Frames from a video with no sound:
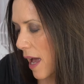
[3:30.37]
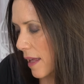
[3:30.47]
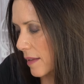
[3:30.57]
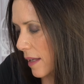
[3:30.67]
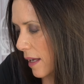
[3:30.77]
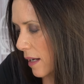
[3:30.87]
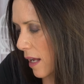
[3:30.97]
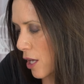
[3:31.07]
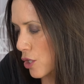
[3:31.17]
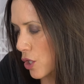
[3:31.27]
and then
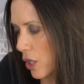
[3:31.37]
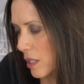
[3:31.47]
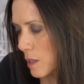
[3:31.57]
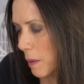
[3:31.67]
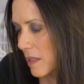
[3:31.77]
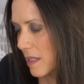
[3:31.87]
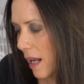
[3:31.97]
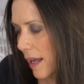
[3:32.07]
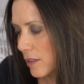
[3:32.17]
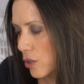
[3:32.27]
turn speed
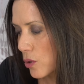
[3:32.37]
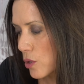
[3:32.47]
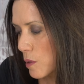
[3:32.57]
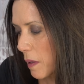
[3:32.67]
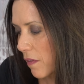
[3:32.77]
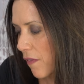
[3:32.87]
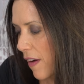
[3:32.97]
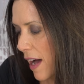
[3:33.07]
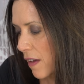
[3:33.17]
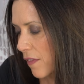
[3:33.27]
selector to speed
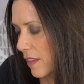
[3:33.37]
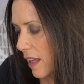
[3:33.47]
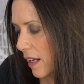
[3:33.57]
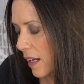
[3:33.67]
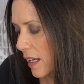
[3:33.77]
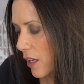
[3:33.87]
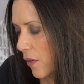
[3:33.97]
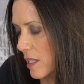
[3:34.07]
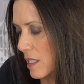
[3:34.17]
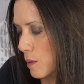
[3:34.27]
5, then
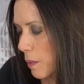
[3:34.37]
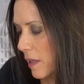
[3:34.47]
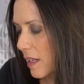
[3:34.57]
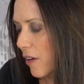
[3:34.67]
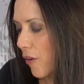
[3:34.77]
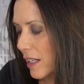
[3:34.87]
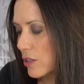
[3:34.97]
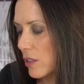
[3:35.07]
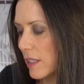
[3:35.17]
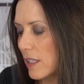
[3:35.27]
increase speed
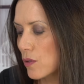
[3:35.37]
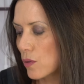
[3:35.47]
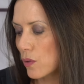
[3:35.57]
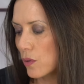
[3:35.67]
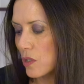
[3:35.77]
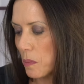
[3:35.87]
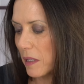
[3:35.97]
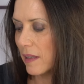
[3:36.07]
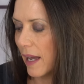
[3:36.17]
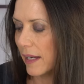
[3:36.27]
gradually to
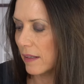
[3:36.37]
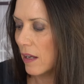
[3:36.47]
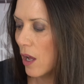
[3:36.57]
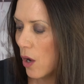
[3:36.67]
speed 9.